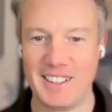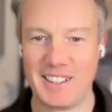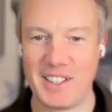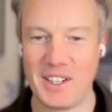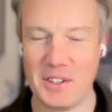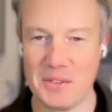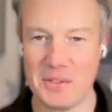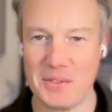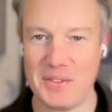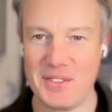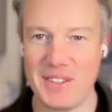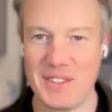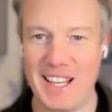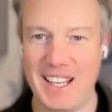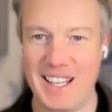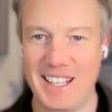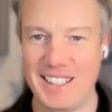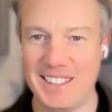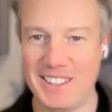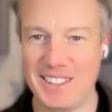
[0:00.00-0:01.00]
Cool.
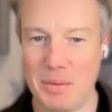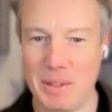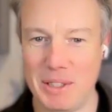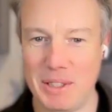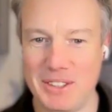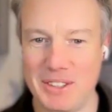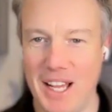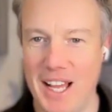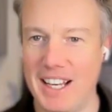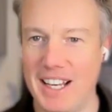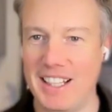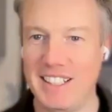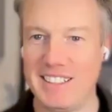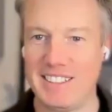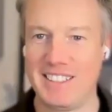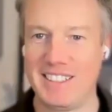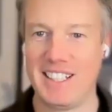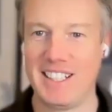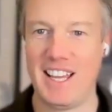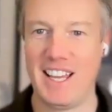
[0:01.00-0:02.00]
Super excited
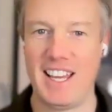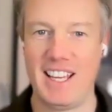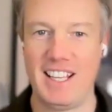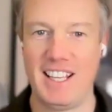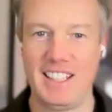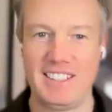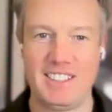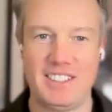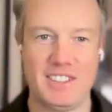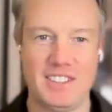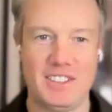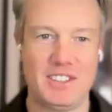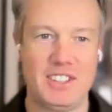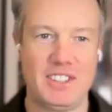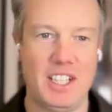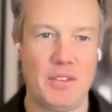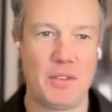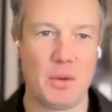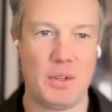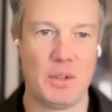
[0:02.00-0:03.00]
today to see
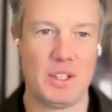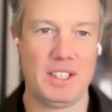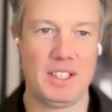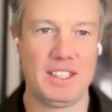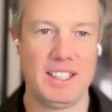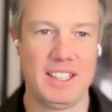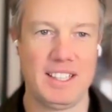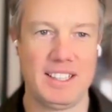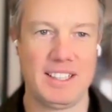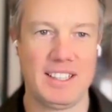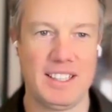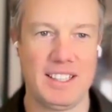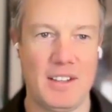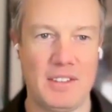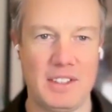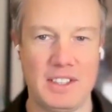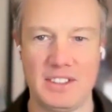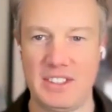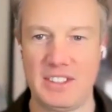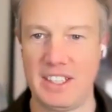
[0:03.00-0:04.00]
everyone and loving
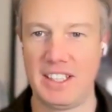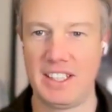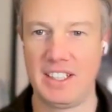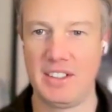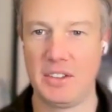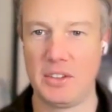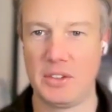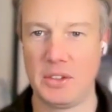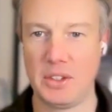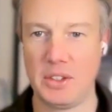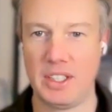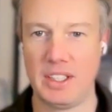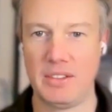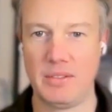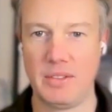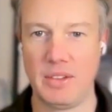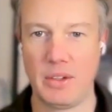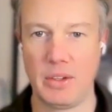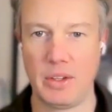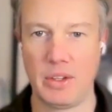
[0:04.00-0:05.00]
to see all the
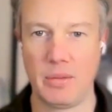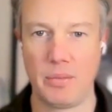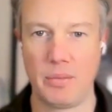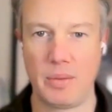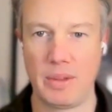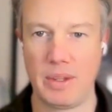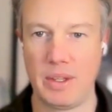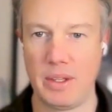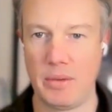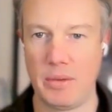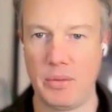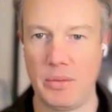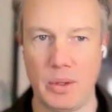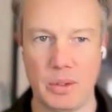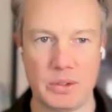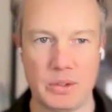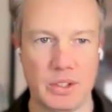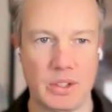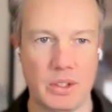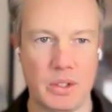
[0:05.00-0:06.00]

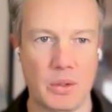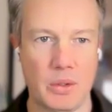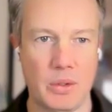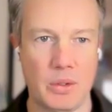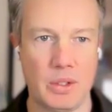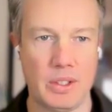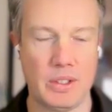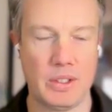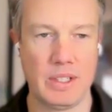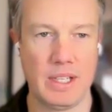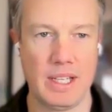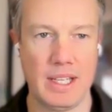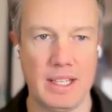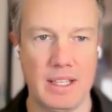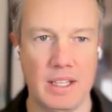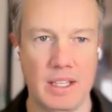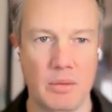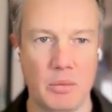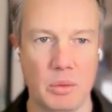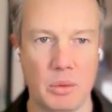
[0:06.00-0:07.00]
folks on the call and
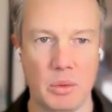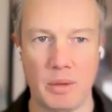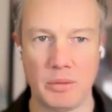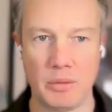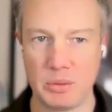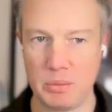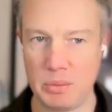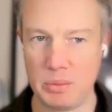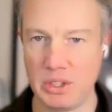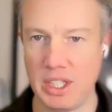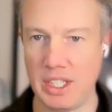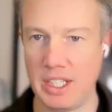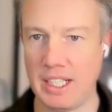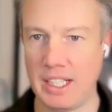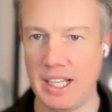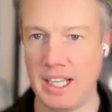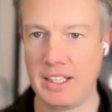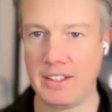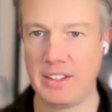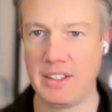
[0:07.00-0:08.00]
then we'll obviously be sending
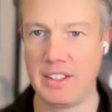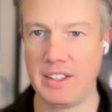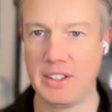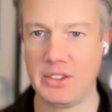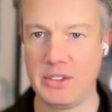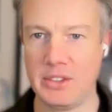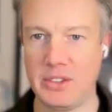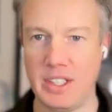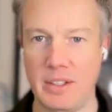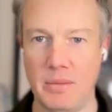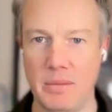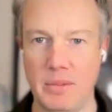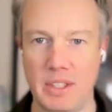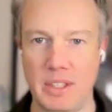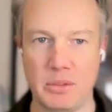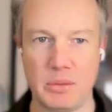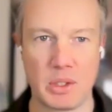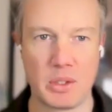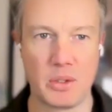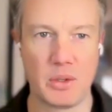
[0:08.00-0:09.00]
out this
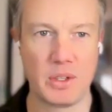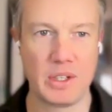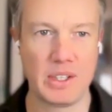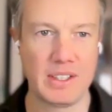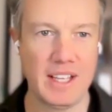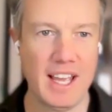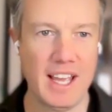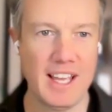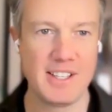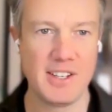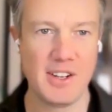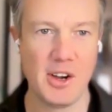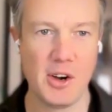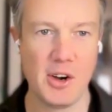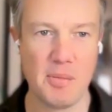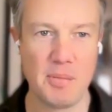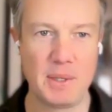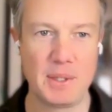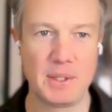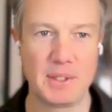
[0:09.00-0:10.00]
recording. Hey
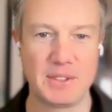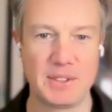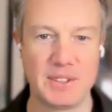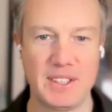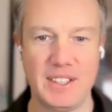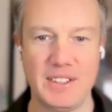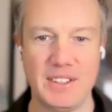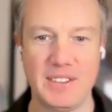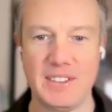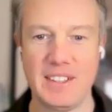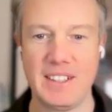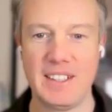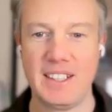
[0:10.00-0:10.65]
Noam, good to see you.